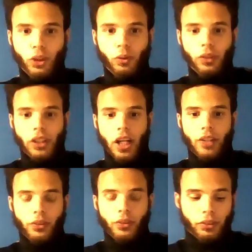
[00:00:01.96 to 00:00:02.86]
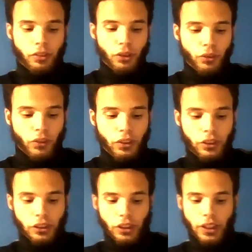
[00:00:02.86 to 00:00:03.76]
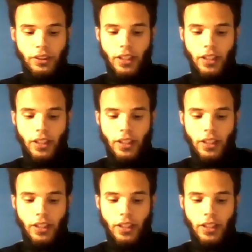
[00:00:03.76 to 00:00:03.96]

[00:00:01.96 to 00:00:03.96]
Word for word: so we got news from the New Orleans Saints